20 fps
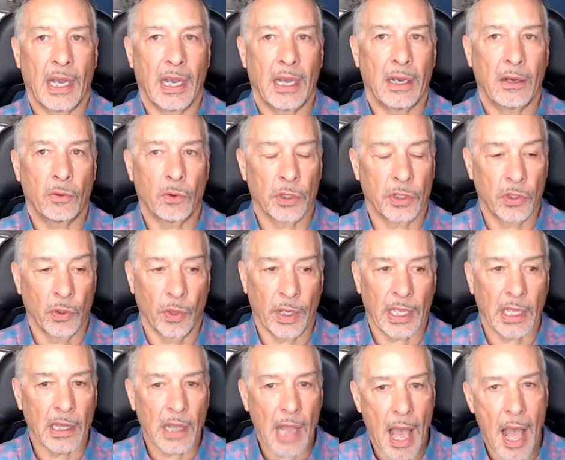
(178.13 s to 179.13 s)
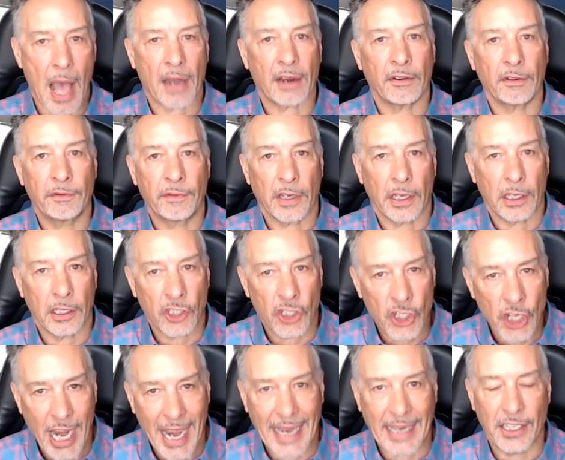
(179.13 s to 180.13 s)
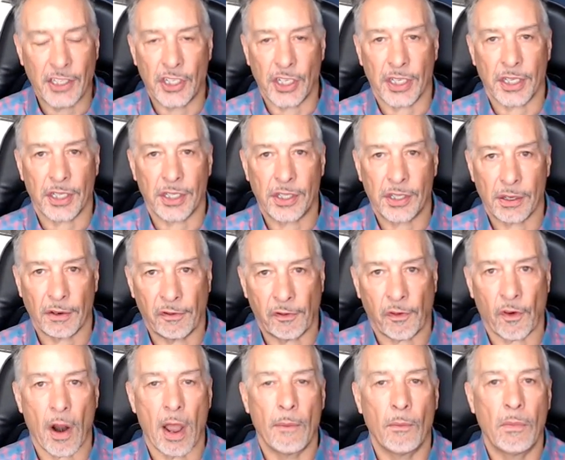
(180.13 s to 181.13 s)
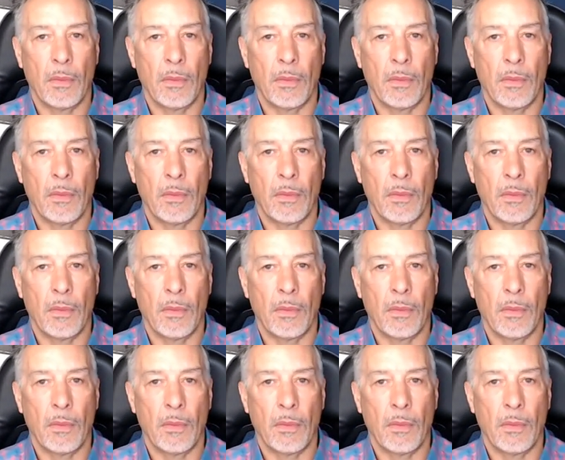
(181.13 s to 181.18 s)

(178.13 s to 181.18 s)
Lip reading: We're doing a lot of changes from